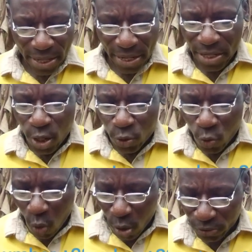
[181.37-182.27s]
then
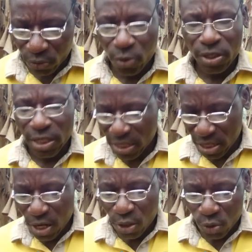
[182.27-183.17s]
you also
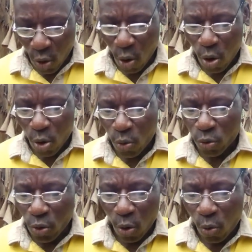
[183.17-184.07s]
need your
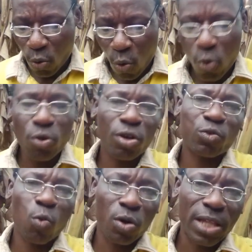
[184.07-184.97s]

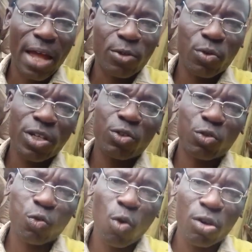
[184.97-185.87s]
coconut water. You need
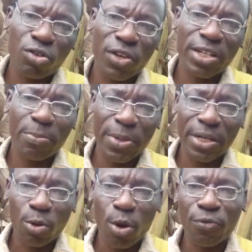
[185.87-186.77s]
200
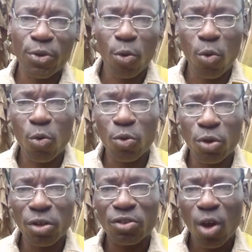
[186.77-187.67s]
ml of your
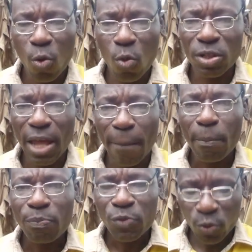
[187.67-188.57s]
coconut water.
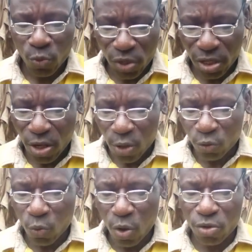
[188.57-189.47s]
You need
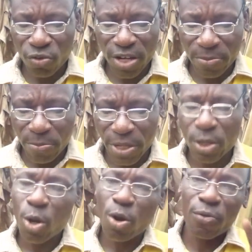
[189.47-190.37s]
200
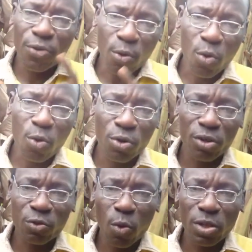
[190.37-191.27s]
ml of your
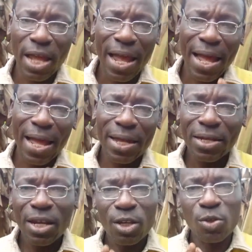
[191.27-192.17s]
coconut water
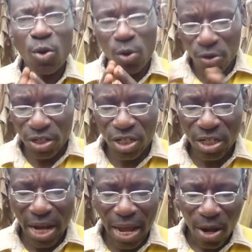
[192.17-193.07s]
and your
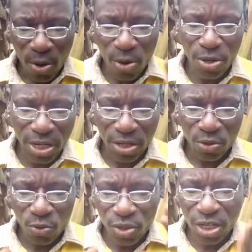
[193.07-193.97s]
original honey.
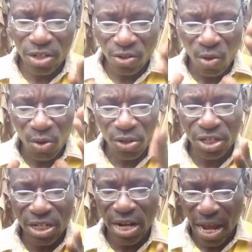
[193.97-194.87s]
You need
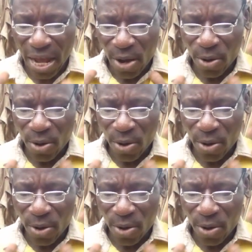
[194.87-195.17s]
original